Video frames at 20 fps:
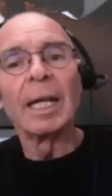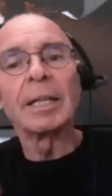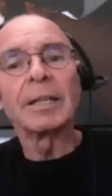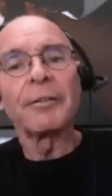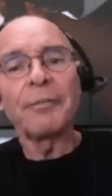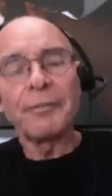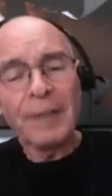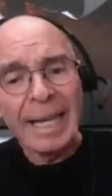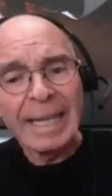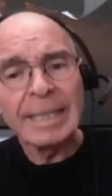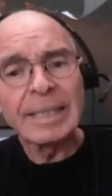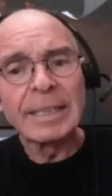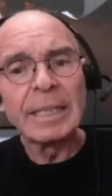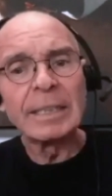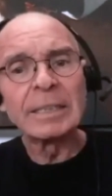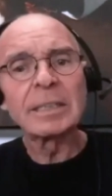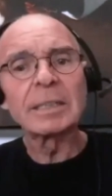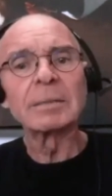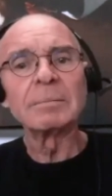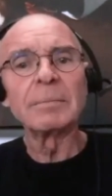The fact
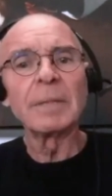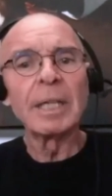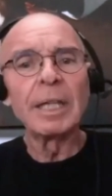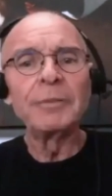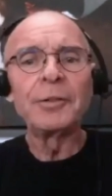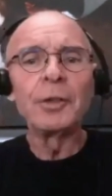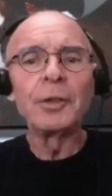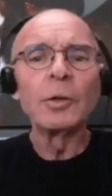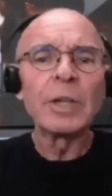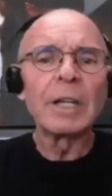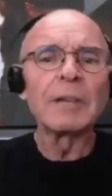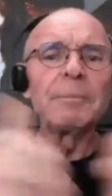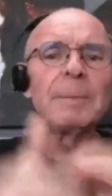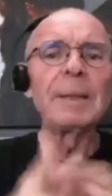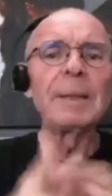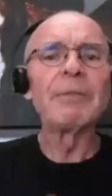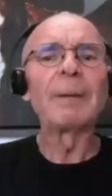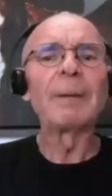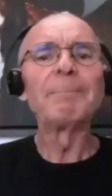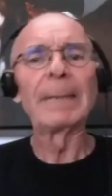is, if you give
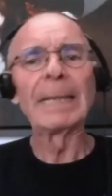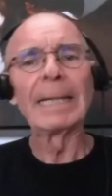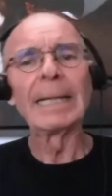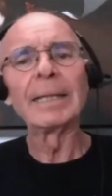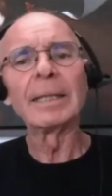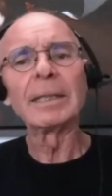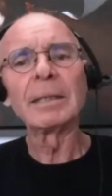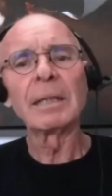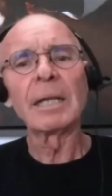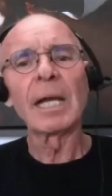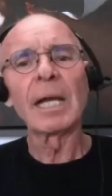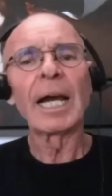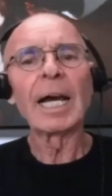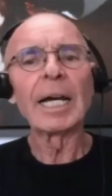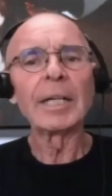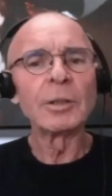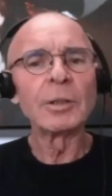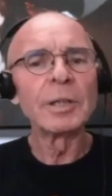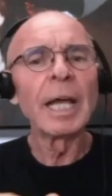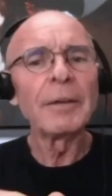me 1 million,
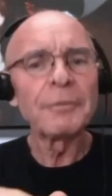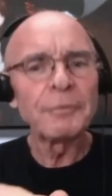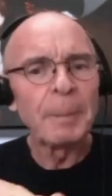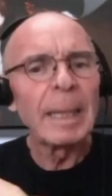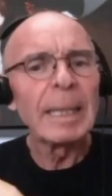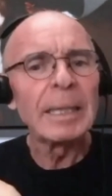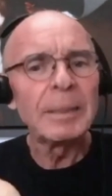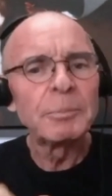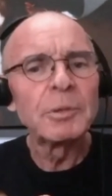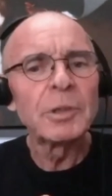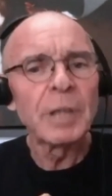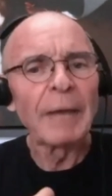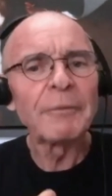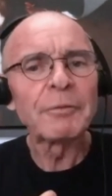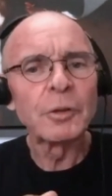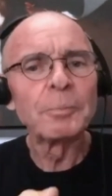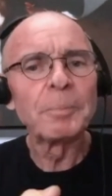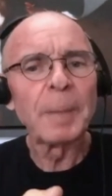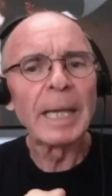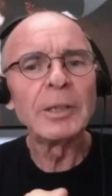I don't have
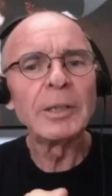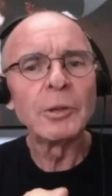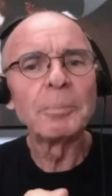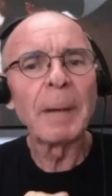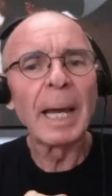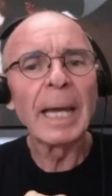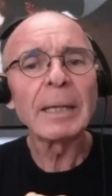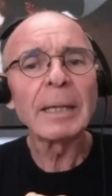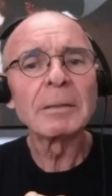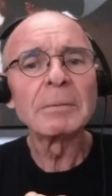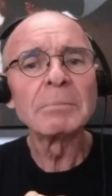to pay you back.